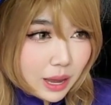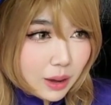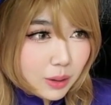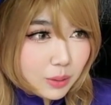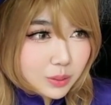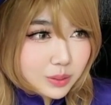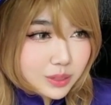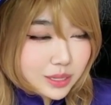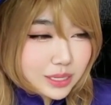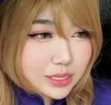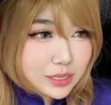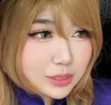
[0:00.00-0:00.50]
would
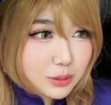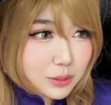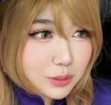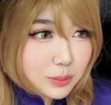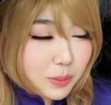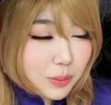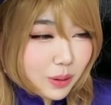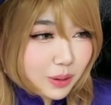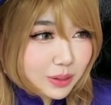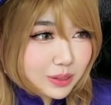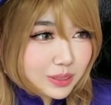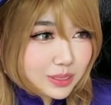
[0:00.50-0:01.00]
like to
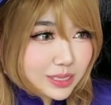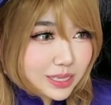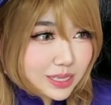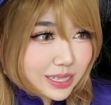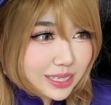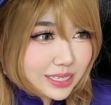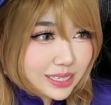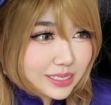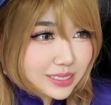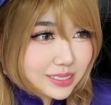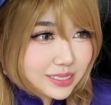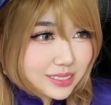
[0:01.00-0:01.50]

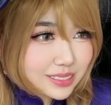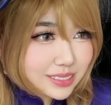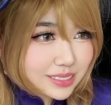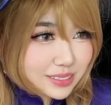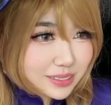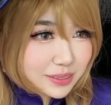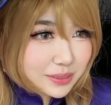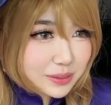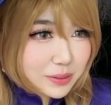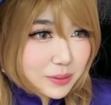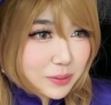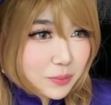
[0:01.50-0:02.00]
apologize.
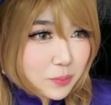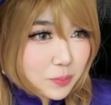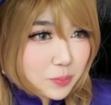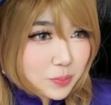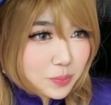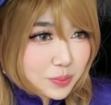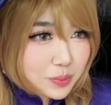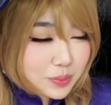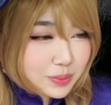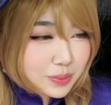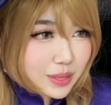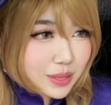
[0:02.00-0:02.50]

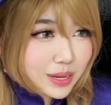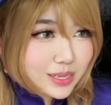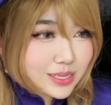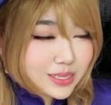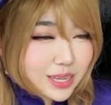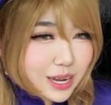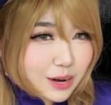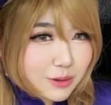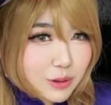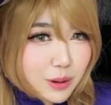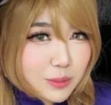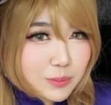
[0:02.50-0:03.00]
That is
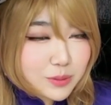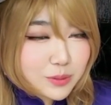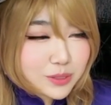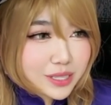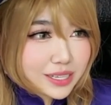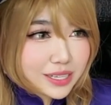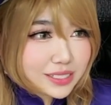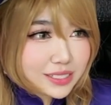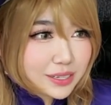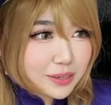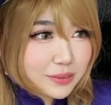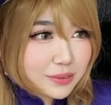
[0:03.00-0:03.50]
not
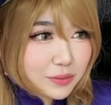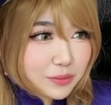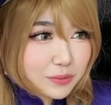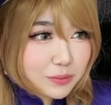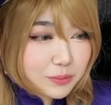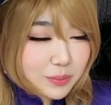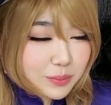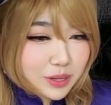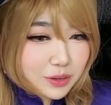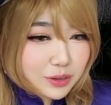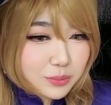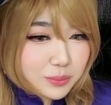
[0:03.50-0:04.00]
representative of
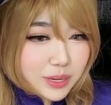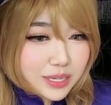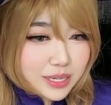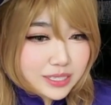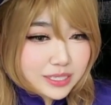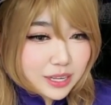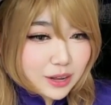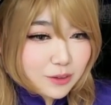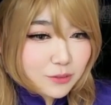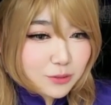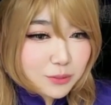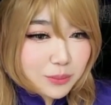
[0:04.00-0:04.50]
me or
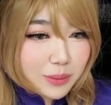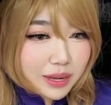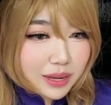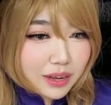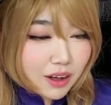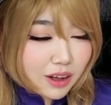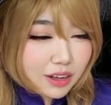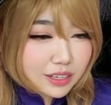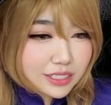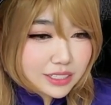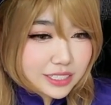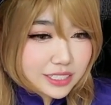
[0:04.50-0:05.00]
myself or my
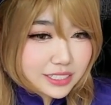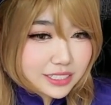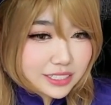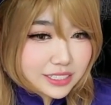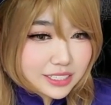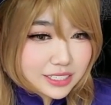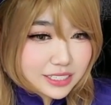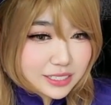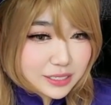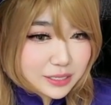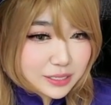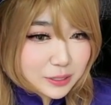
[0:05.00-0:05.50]

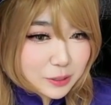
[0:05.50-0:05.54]
content.